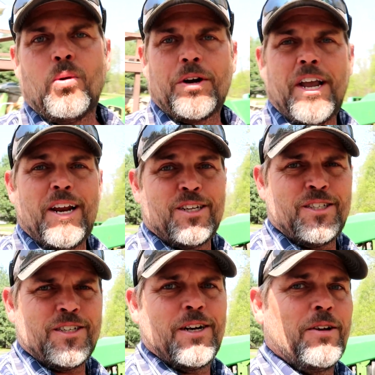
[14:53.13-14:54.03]

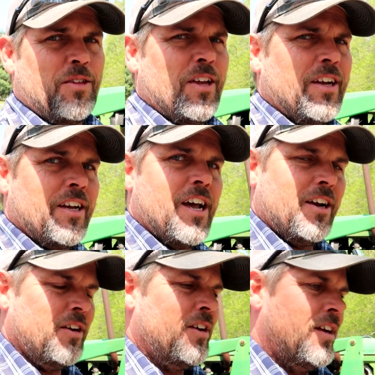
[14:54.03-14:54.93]
organics is another thing. It
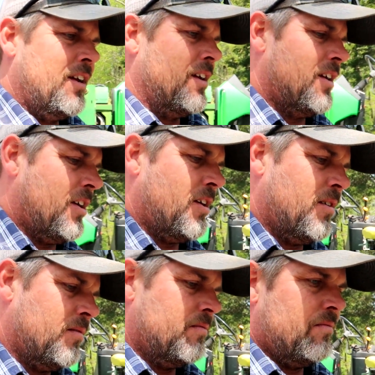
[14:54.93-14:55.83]
kind
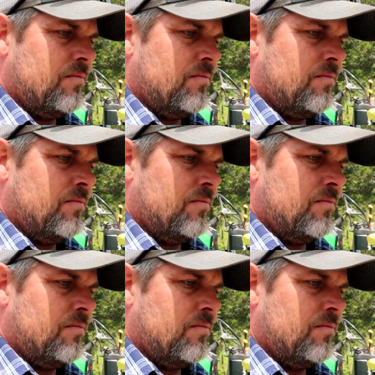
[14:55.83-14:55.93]
of